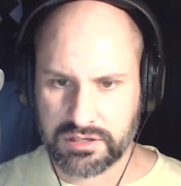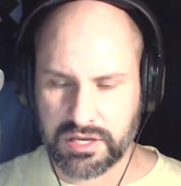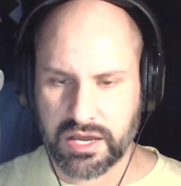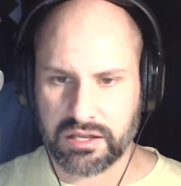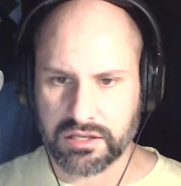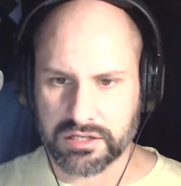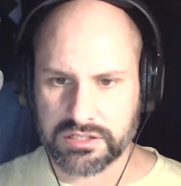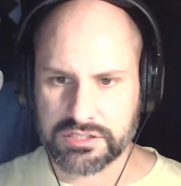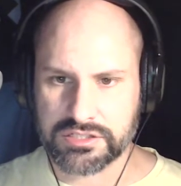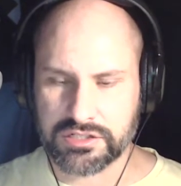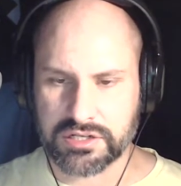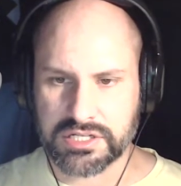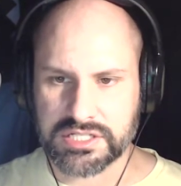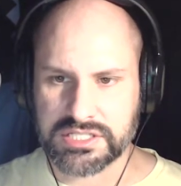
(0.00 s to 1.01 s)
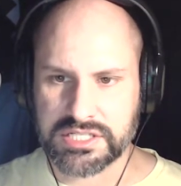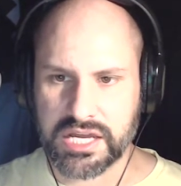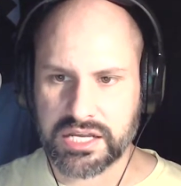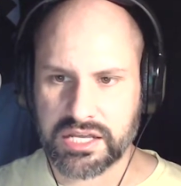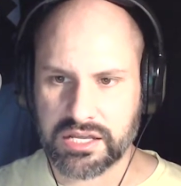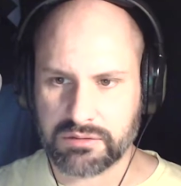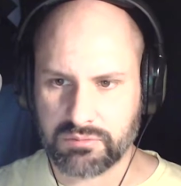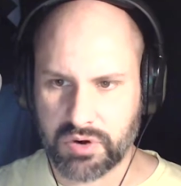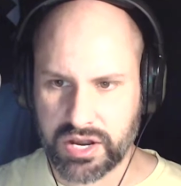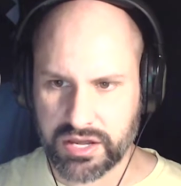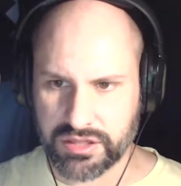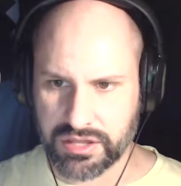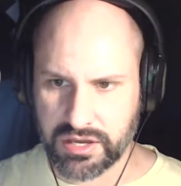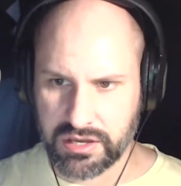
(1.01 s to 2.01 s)
Alex took a steadying
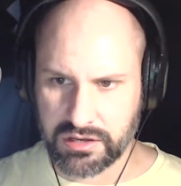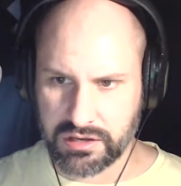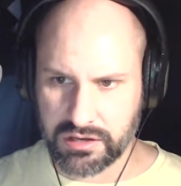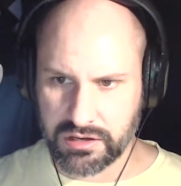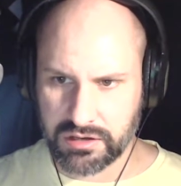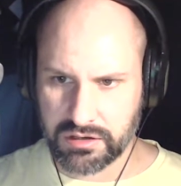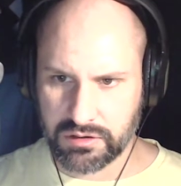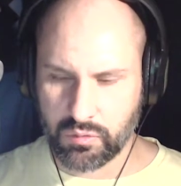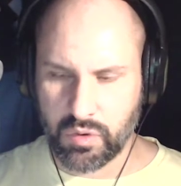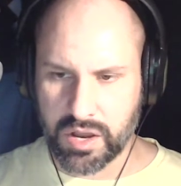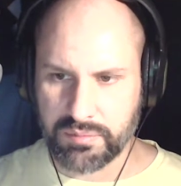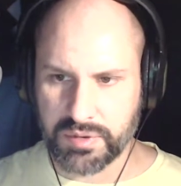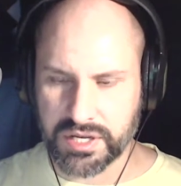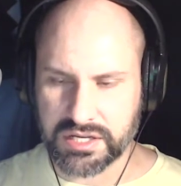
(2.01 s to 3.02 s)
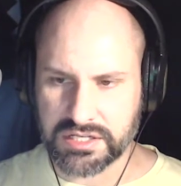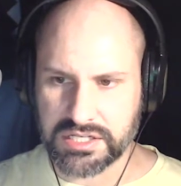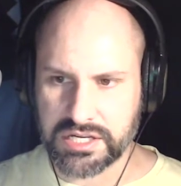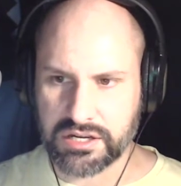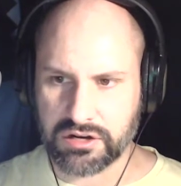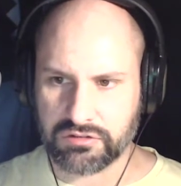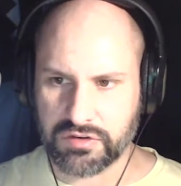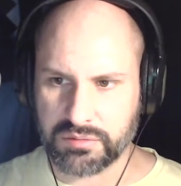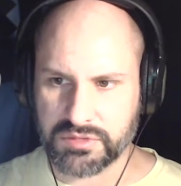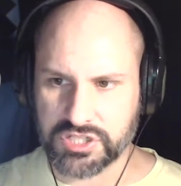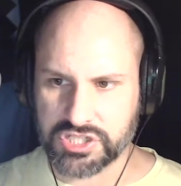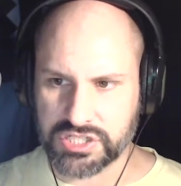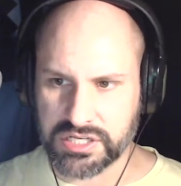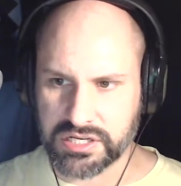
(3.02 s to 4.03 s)
breath, wiping a tear from
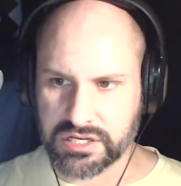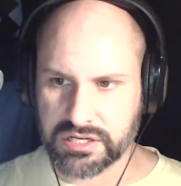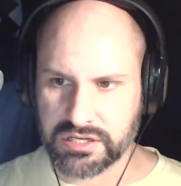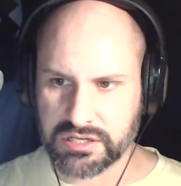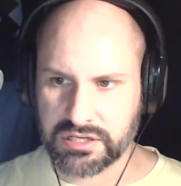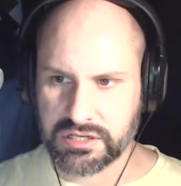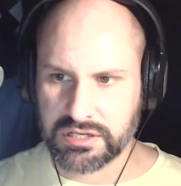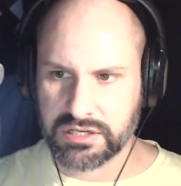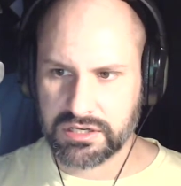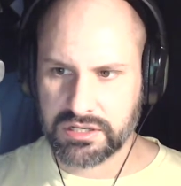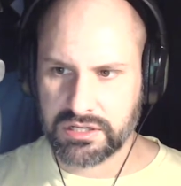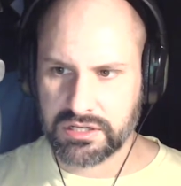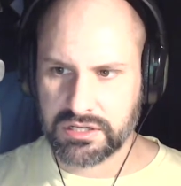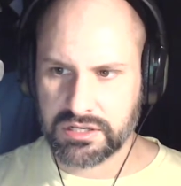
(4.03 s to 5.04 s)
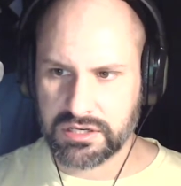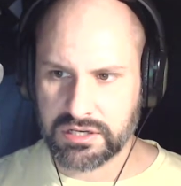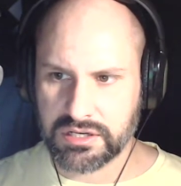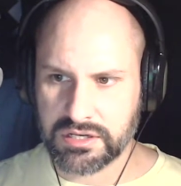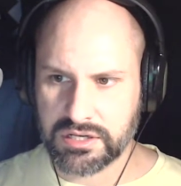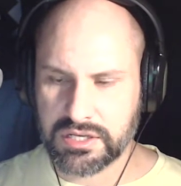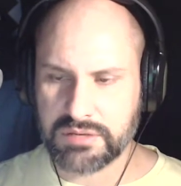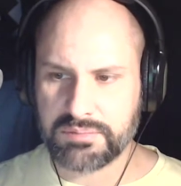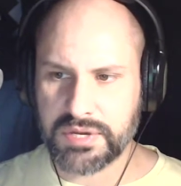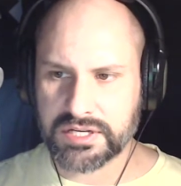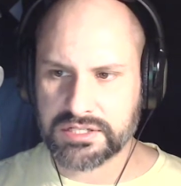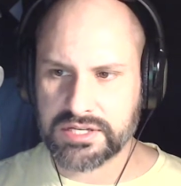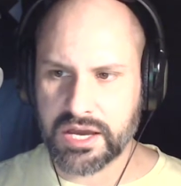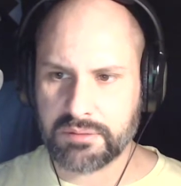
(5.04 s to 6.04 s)
his cheek. He
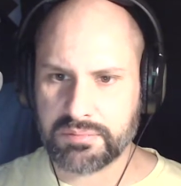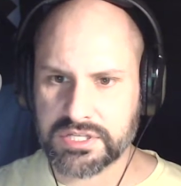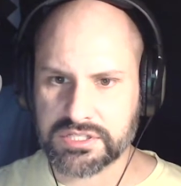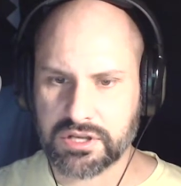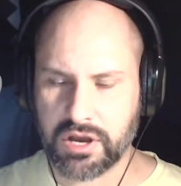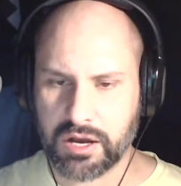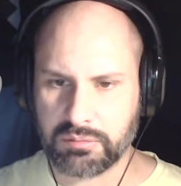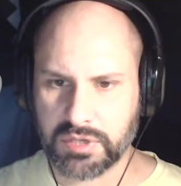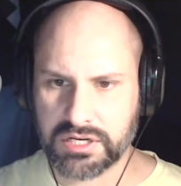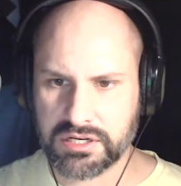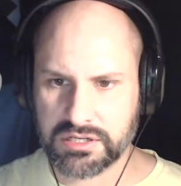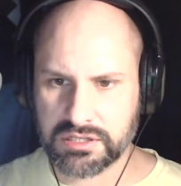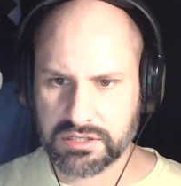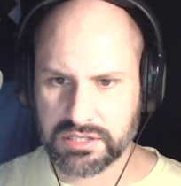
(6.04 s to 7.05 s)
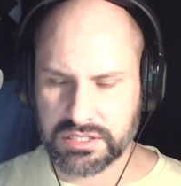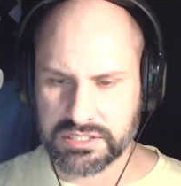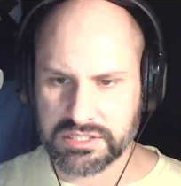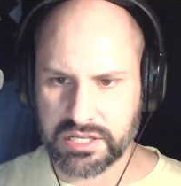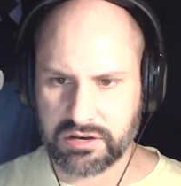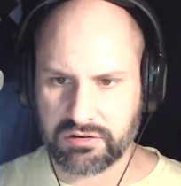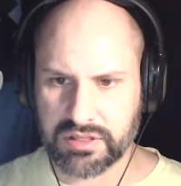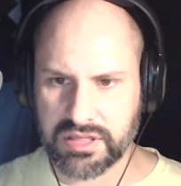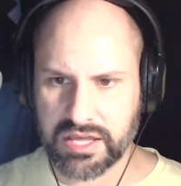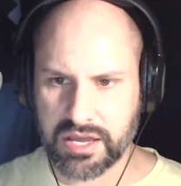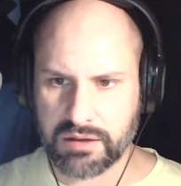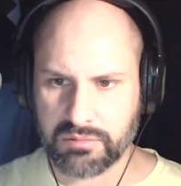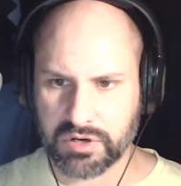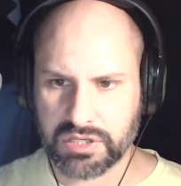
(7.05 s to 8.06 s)
picked up his goblet, considering the
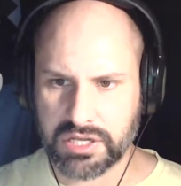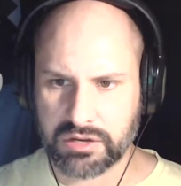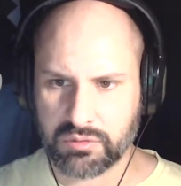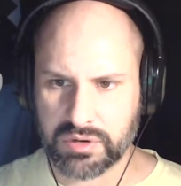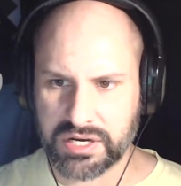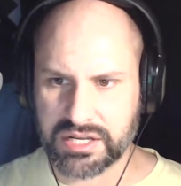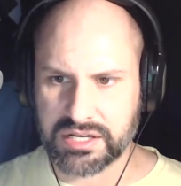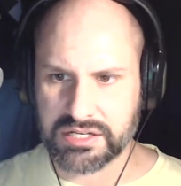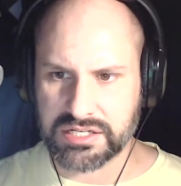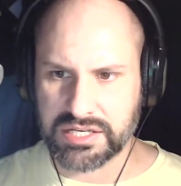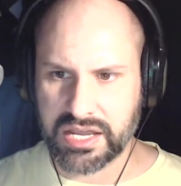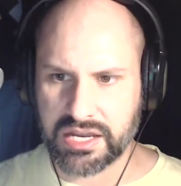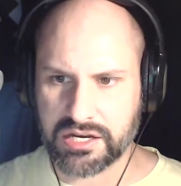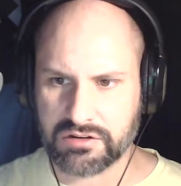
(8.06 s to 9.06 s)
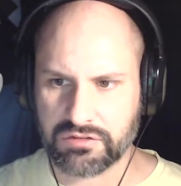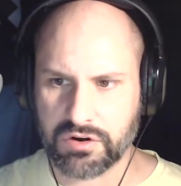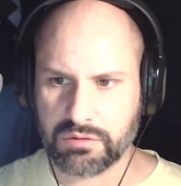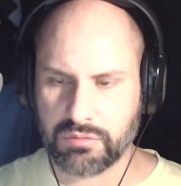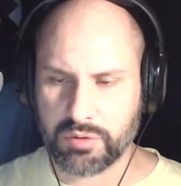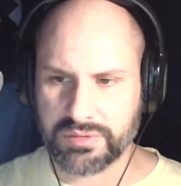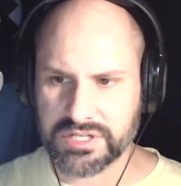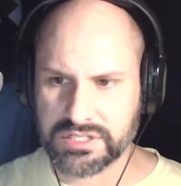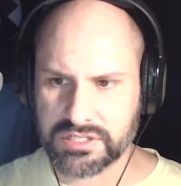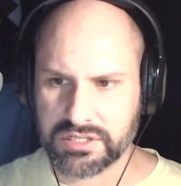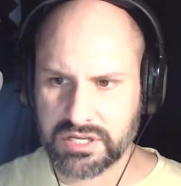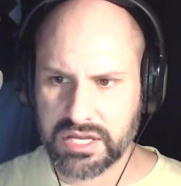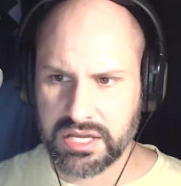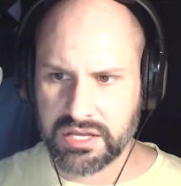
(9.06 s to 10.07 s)
amber liquid it contained for a moment,
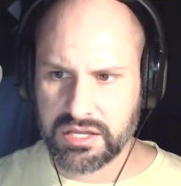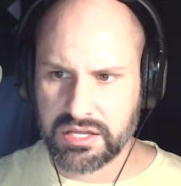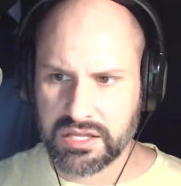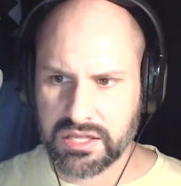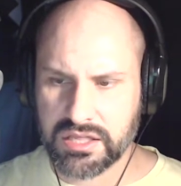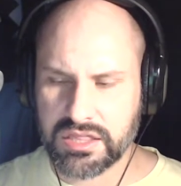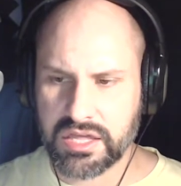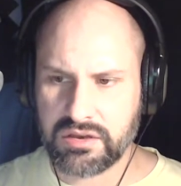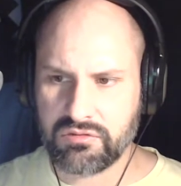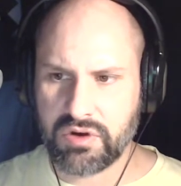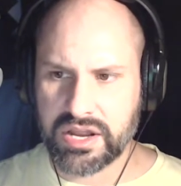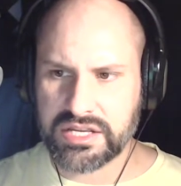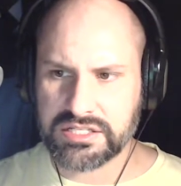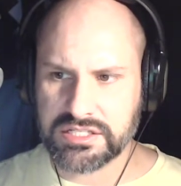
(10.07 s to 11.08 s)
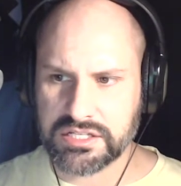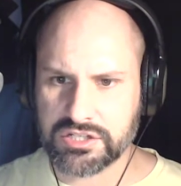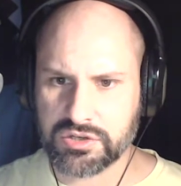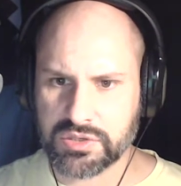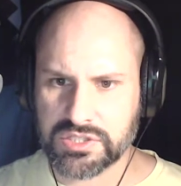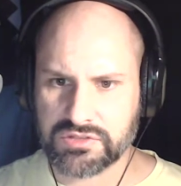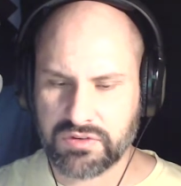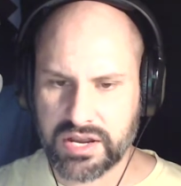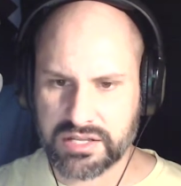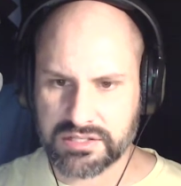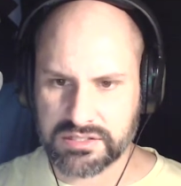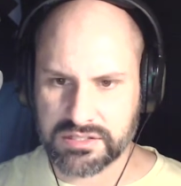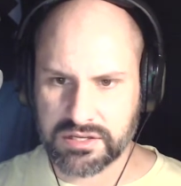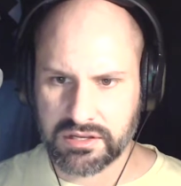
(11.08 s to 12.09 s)
then raised it to his
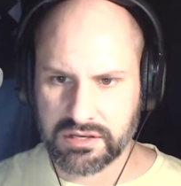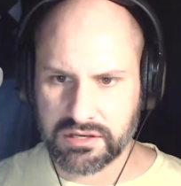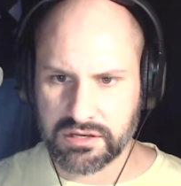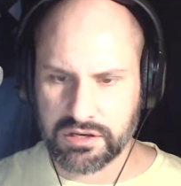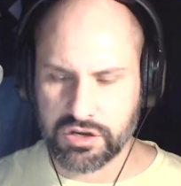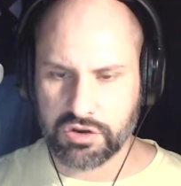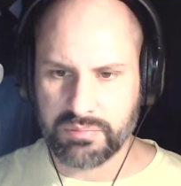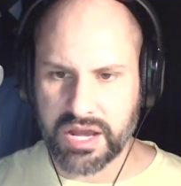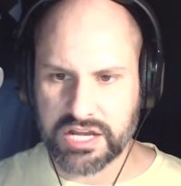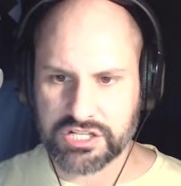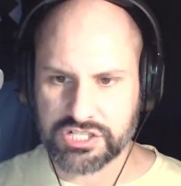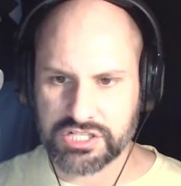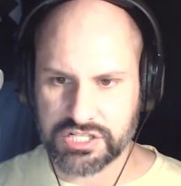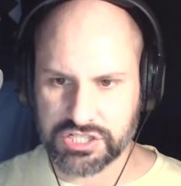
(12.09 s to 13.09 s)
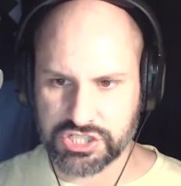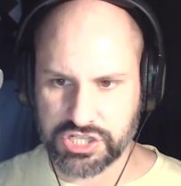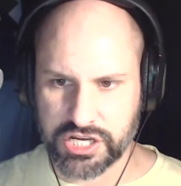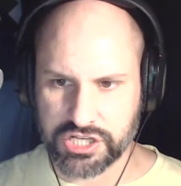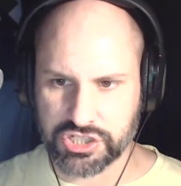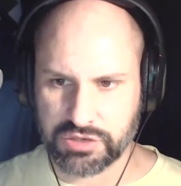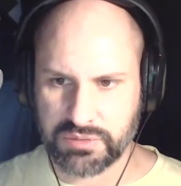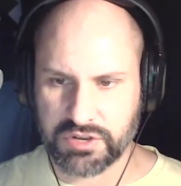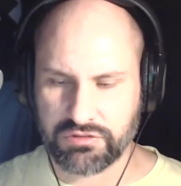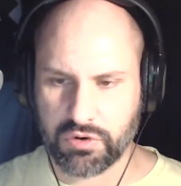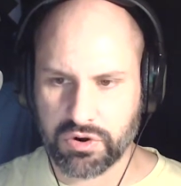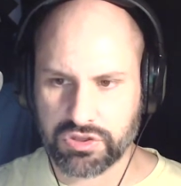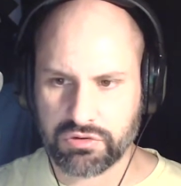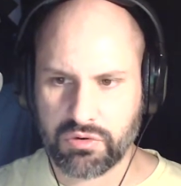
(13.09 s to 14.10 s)
friends, who matched his gesture
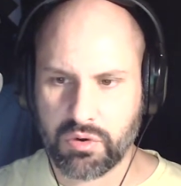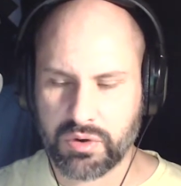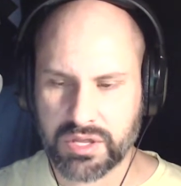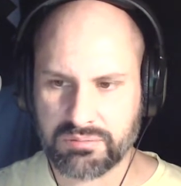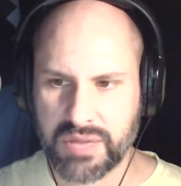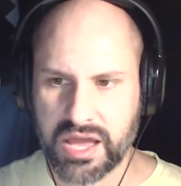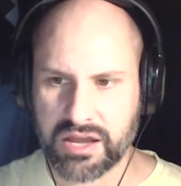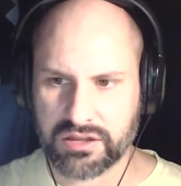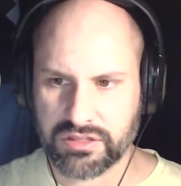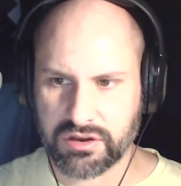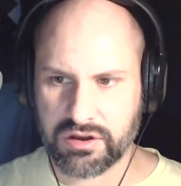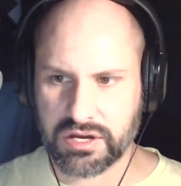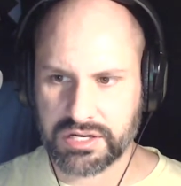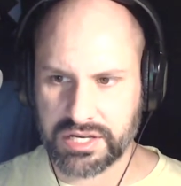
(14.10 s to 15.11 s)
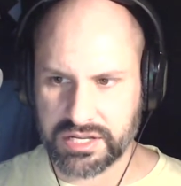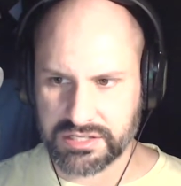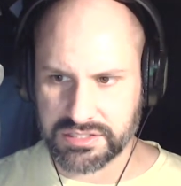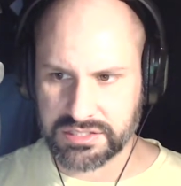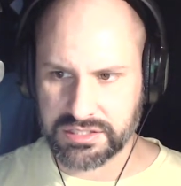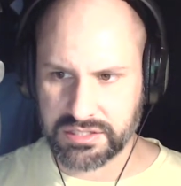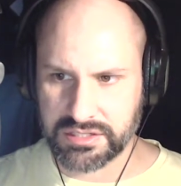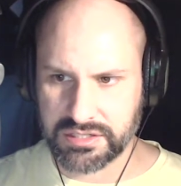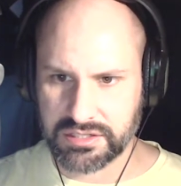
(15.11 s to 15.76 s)
before throwing back the contents.